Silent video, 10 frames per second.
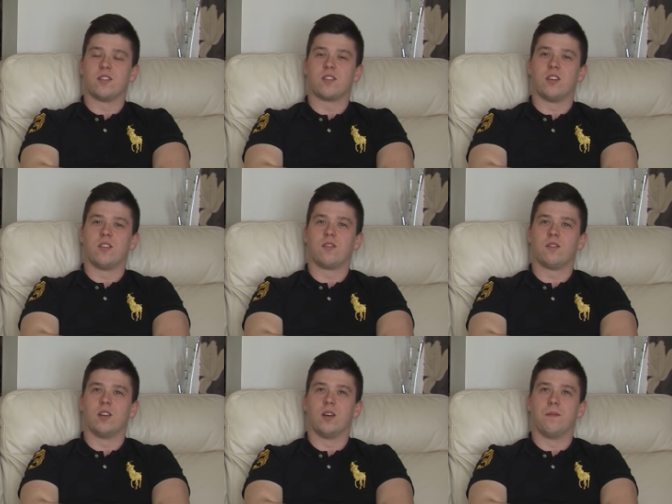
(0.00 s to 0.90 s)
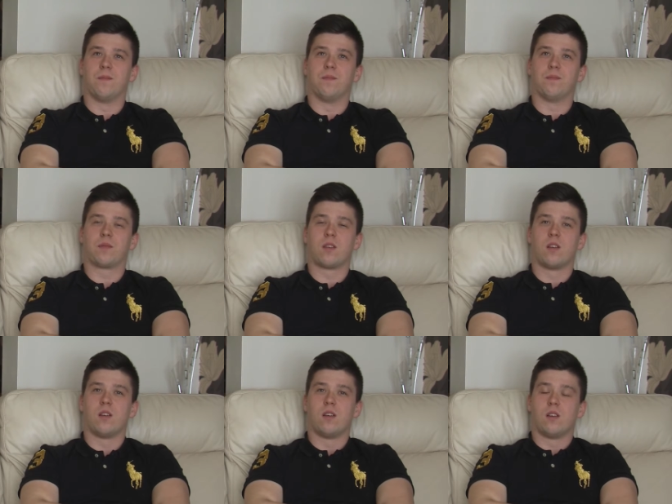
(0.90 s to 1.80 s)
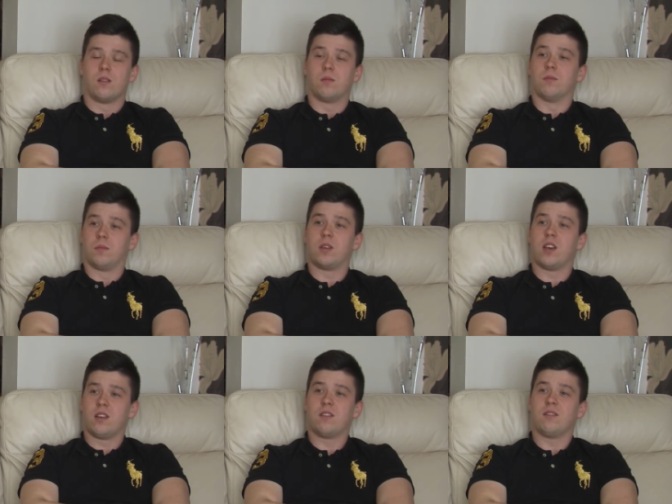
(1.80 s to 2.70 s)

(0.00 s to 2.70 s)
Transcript: and stuff. Um, but yeah,